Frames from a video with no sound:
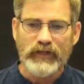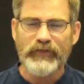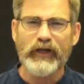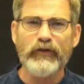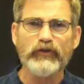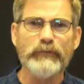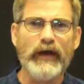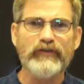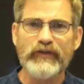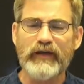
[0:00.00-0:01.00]
Then others
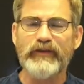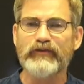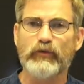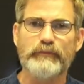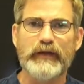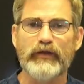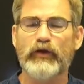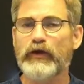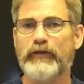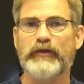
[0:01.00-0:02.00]
might say this would be the
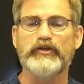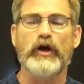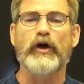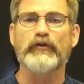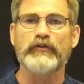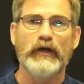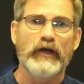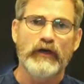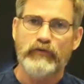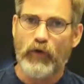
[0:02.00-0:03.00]
hook in the jaws
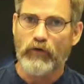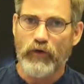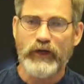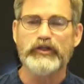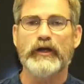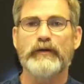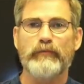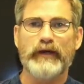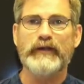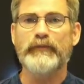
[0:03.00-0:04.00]
for Russia and
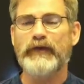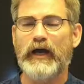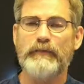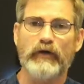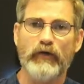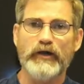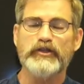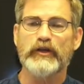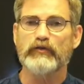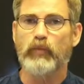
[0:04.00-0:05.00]
bring them down, but
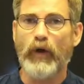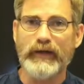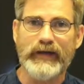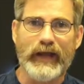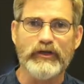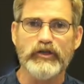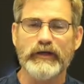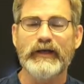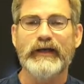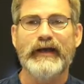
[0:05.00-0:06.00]
Russia is one
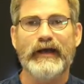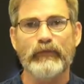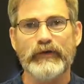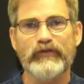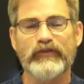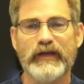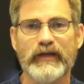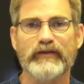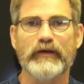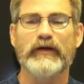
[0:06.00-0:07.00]
nation, and we
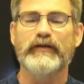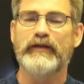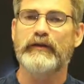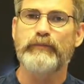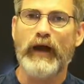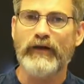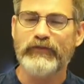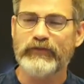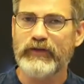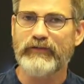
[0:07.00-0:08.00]
see in the
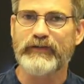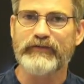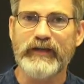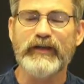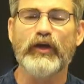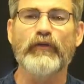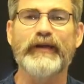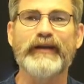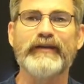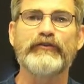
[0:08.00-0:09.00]
prophecy of Ezekiel
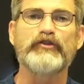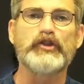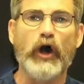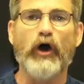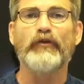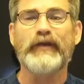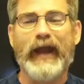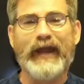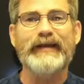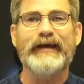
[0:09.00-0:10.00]
that it is jaws
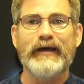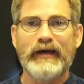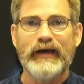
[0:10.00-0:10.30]
and